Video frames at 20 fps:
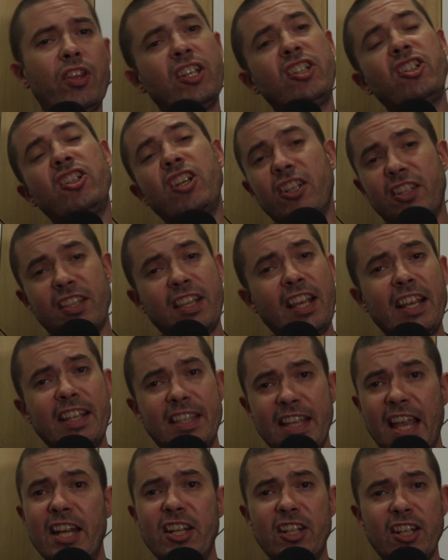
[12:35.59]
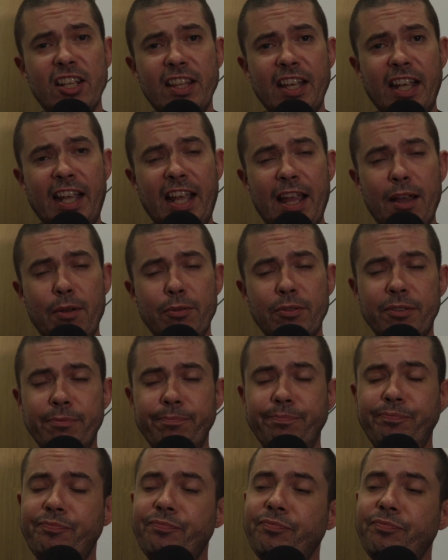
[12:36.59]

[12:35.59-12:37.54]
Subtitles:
It's just the attention that counts.